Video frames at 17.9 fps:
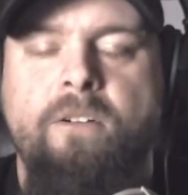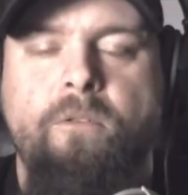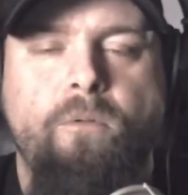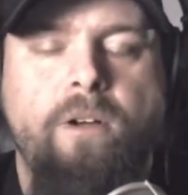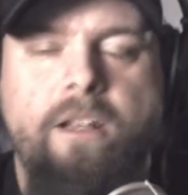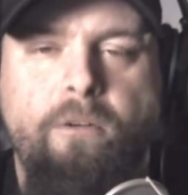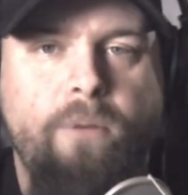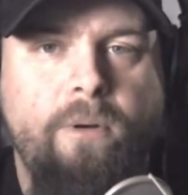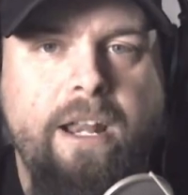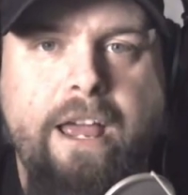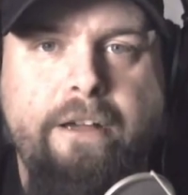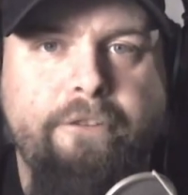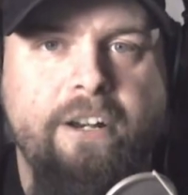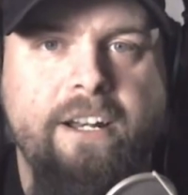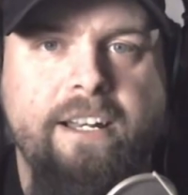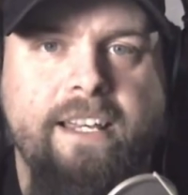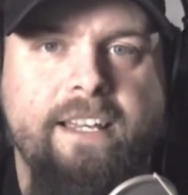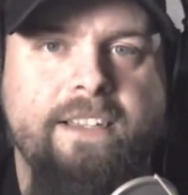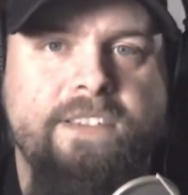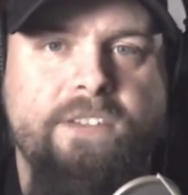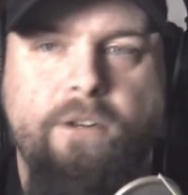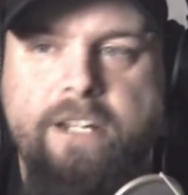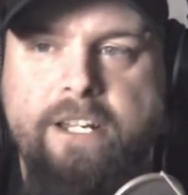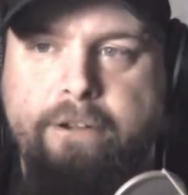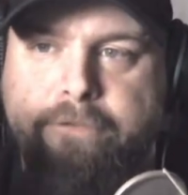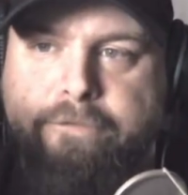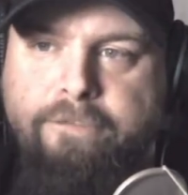whatever it is,
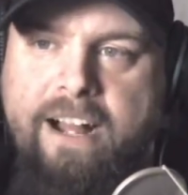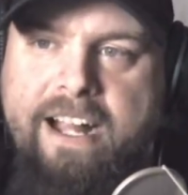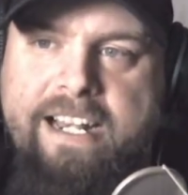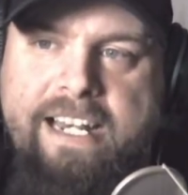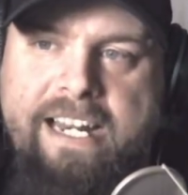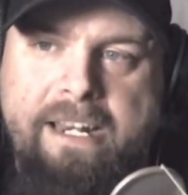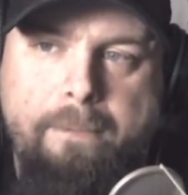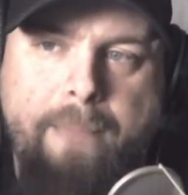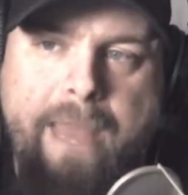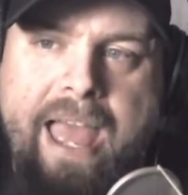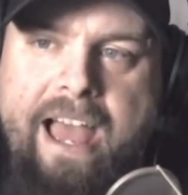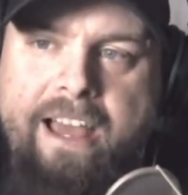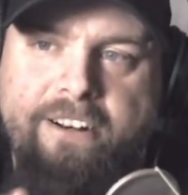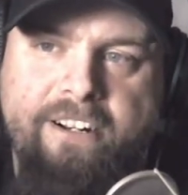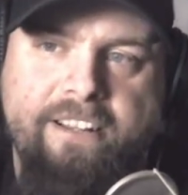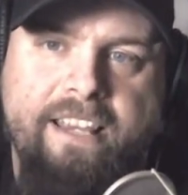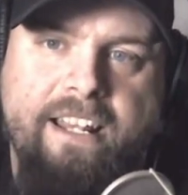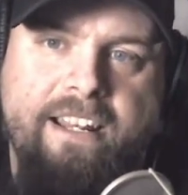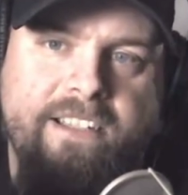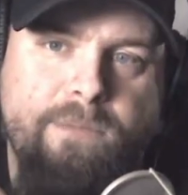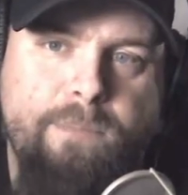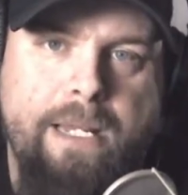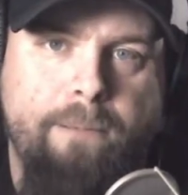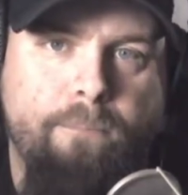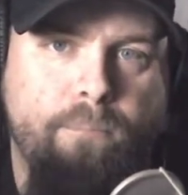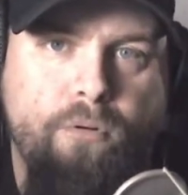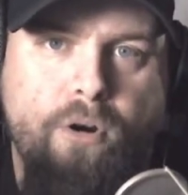or you're finding a pattern that is
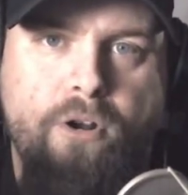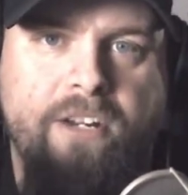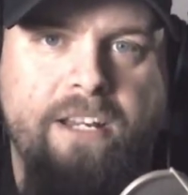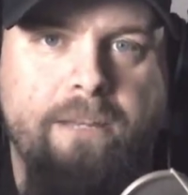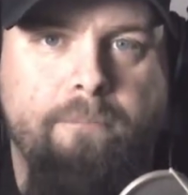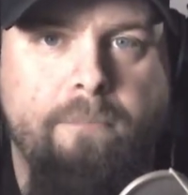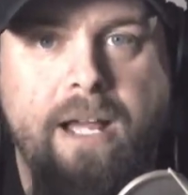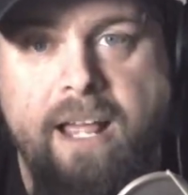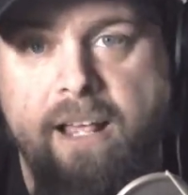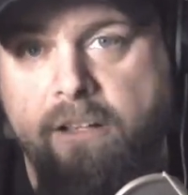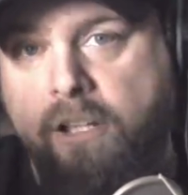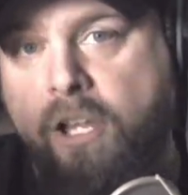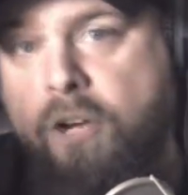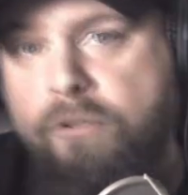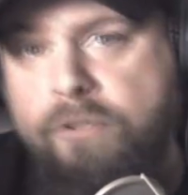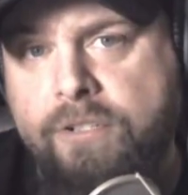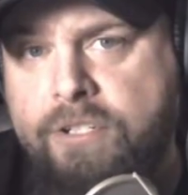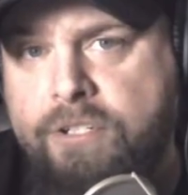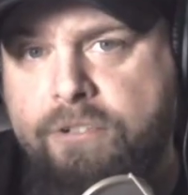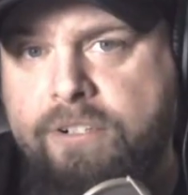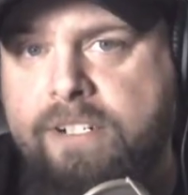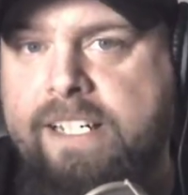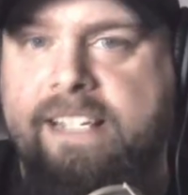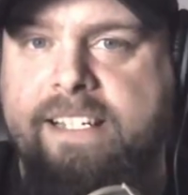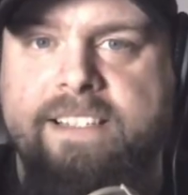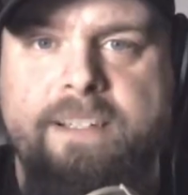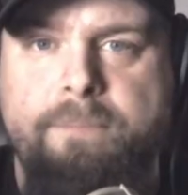being broken by a lone
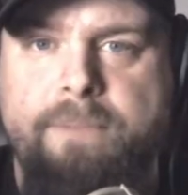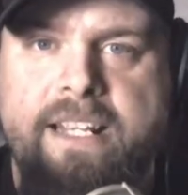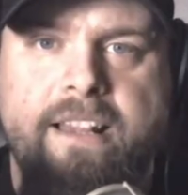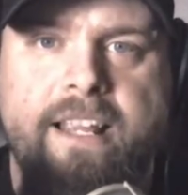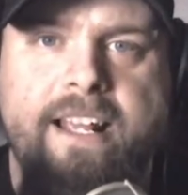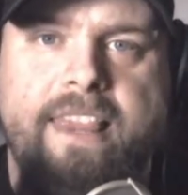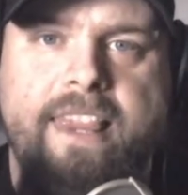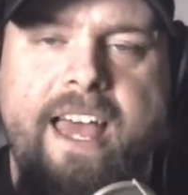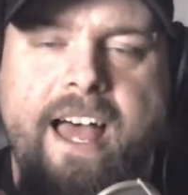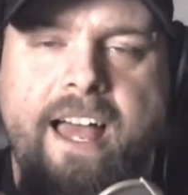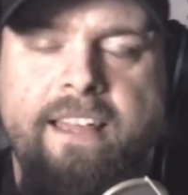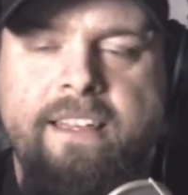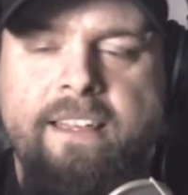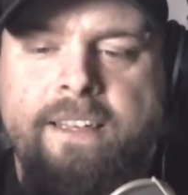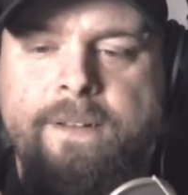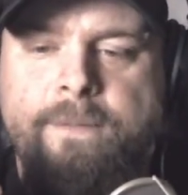tree, something like that.